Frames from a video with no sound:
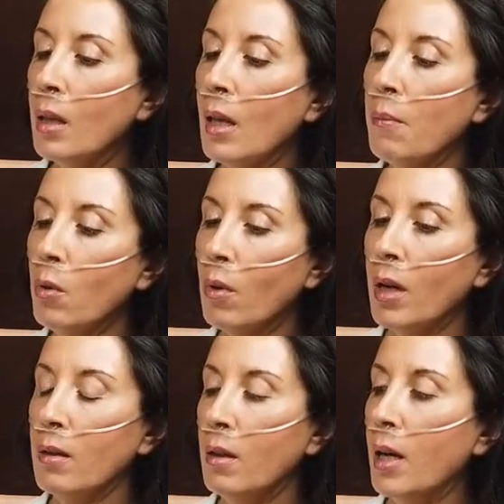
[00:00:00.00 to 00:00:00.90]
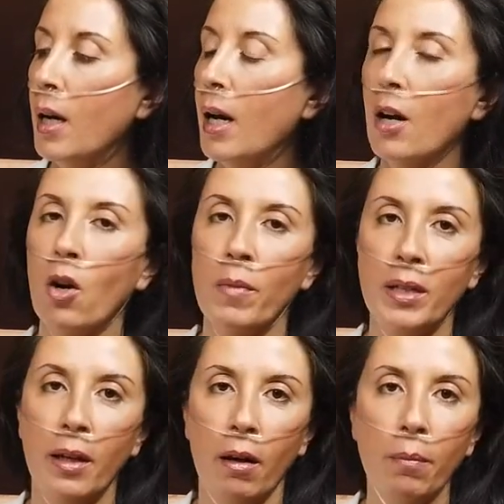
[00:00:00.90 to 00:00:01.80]
number one,
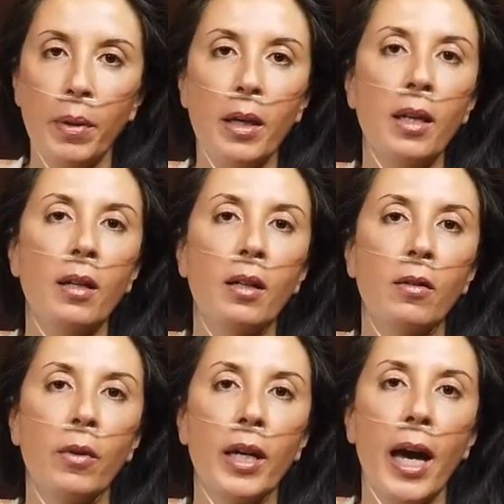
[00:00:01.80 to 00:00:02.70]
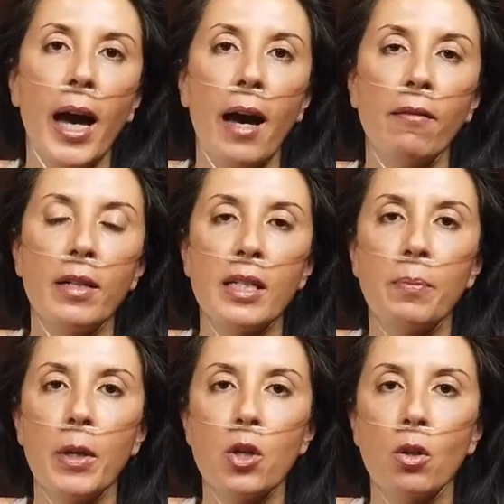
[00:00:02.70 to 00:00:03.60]
aromatherapy. We have a
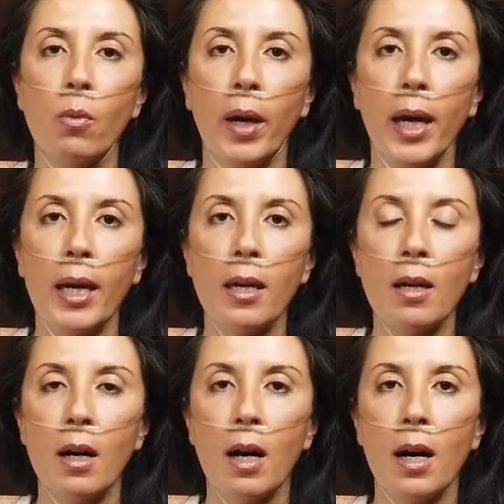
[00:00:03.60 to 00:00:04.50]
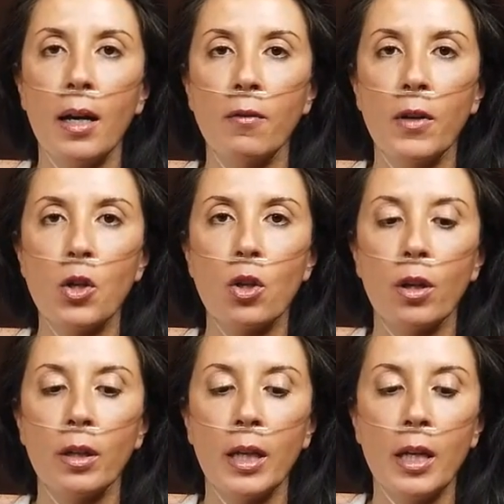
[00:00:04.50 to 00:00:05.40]
special way and
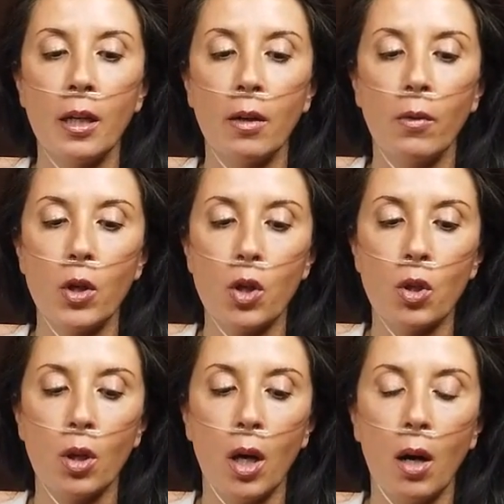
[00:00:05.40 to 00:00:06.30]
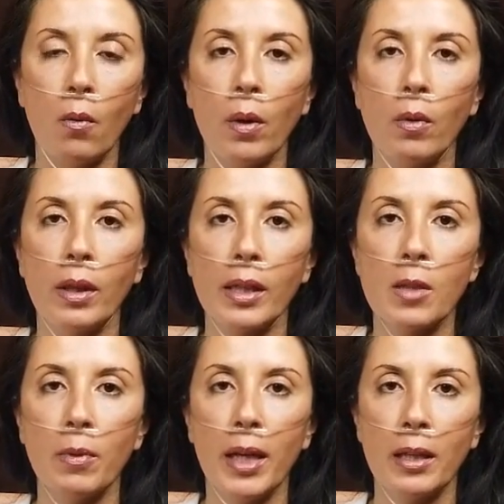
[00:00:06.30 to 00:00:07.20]
feature in here which we will
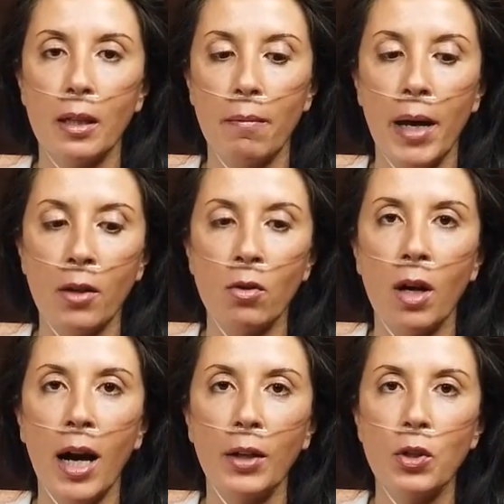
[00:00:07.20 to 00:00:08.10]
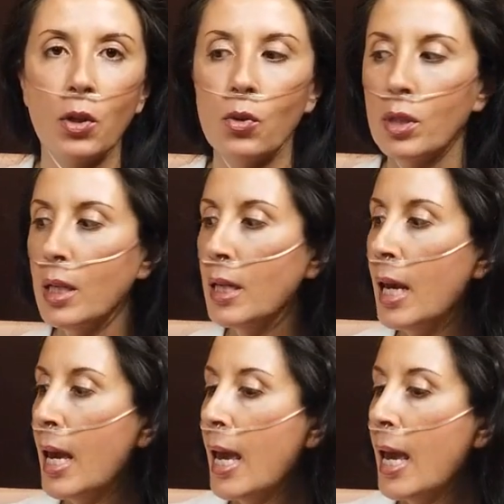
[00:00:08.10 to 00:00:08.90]
explain in a manual how to use it.